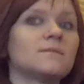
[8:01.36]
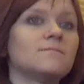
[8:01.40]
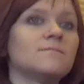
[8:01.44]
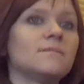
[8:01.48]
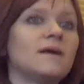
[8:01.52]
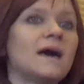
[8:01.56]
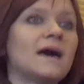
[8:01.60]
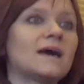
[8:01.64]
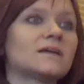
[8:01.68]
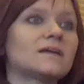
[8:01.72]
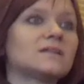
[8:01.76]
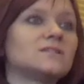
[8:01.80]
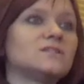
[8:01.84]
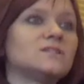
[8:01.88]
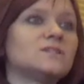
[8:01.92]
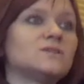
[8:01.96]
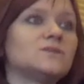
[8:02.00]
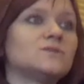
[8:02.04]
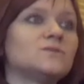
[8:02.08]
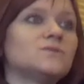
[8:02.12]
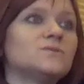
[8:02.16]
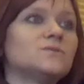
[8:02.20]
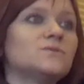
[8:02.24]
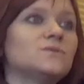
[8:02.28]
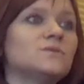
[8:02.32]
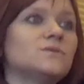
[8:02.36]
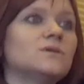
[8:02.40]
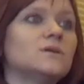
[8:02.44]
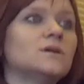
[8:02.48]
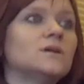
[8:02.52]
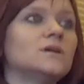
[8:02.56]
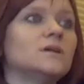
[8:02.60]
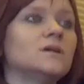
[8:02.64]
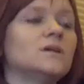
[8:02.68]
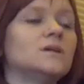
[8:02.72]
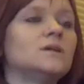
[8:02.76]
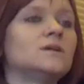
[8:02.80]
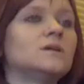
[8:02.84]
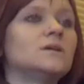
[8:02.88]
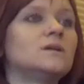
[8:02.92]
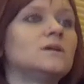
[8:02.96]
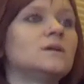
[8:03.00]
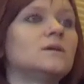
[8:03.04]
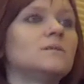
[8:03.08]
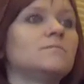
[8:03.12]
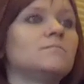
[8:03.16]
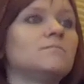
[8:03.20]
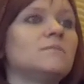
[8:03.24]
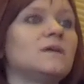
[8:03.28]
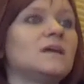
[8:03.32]
to come back to,
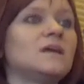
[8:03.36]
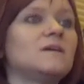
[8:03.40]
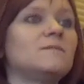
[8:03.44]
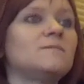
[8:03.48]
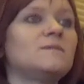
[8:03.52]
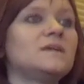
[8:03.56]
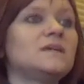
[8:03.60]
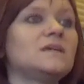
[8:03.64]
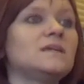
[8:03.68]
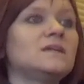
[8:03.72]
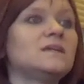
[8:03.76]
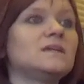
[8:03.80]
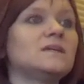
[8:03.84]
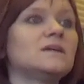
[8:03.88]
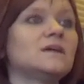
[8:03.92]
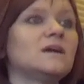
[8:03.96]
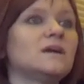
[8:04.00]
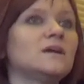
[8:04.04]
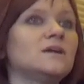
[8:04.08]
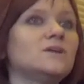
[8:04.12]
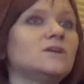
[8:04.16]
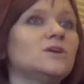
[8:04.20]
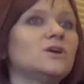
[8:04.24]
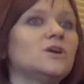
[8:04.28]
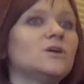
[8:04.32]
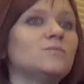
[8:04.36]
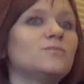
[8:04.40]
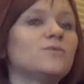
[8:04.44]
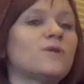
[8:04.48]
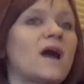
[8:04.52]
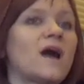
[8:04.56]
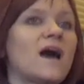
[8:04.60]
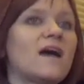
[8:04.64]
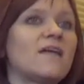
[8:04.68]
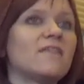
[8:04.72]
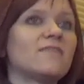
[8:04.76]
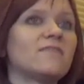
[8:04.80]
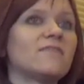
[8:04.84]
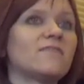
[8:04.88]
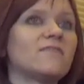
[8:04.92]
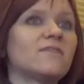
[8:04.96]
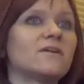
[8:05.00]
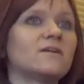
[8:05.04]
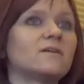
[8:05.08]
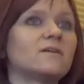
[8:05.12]
maybe your breath,